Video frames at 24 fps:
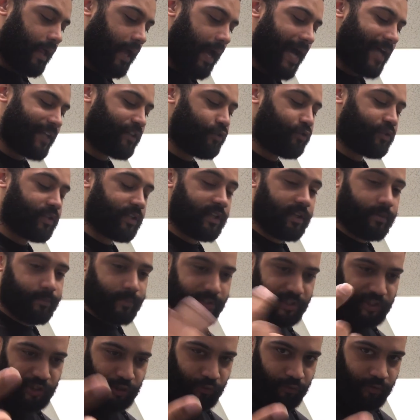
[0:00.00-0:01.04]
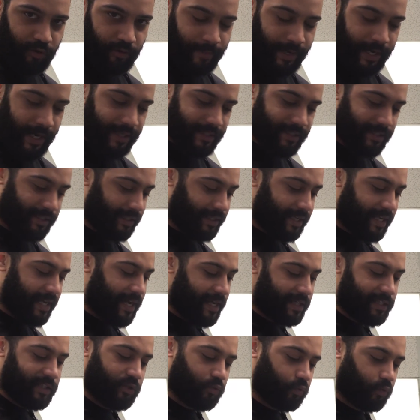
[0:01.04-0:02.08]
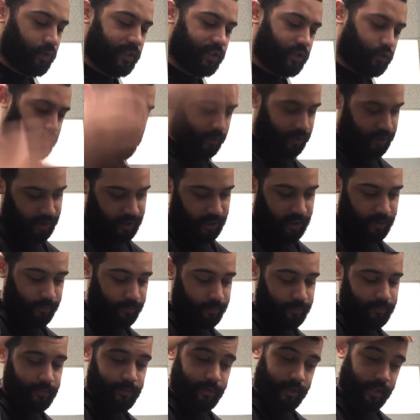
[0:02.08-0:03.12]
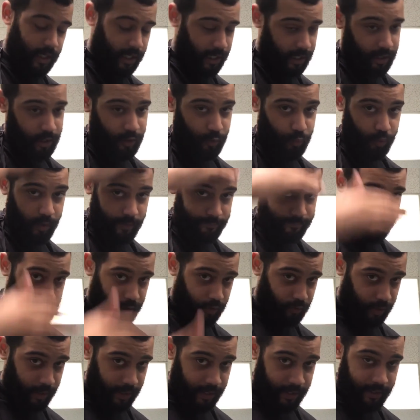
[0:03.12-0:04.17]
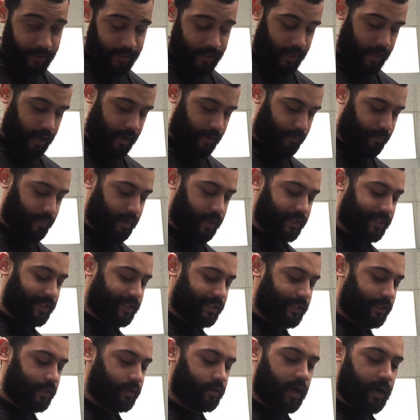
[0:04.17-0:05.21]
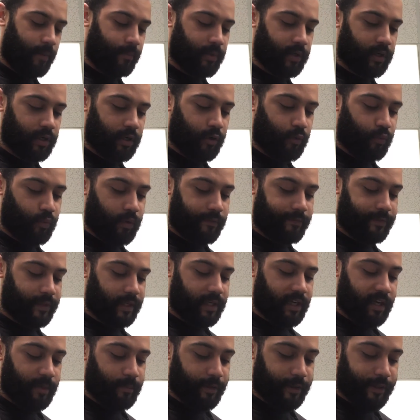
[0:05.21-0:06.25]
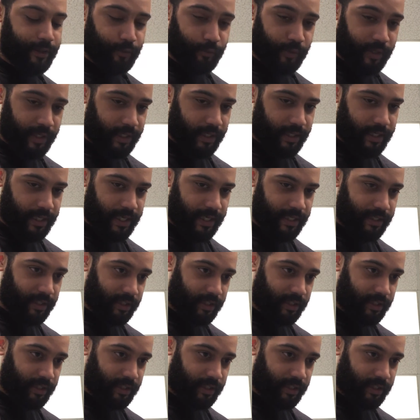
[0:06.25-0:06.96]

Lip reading: I use a number 2 on mine. Today I just want to switch it up and go whip the grain. But still, I'm going to go with the number 3 today